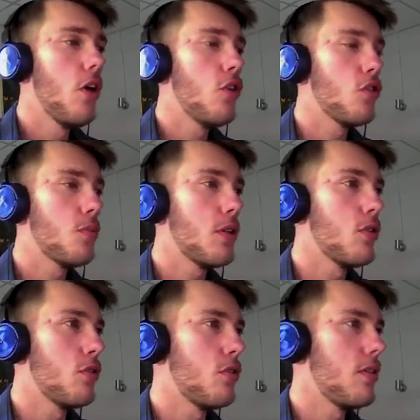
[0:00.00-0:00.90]
just
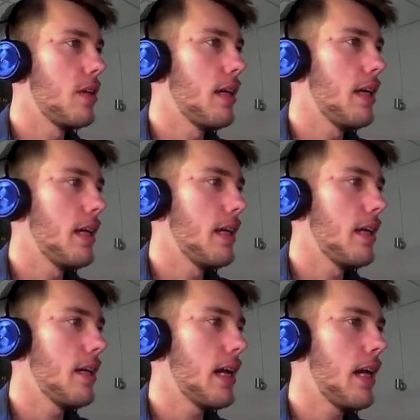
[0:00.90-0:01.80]
because it
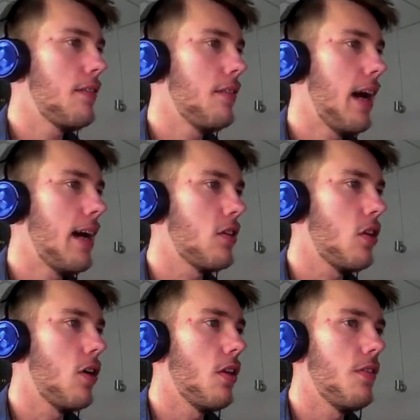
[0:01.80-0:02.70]
kind of has a
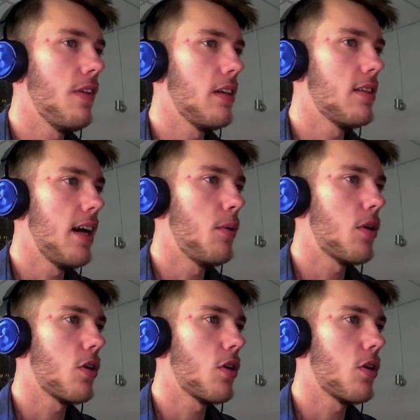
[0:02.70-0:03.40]
lot of the things that I want to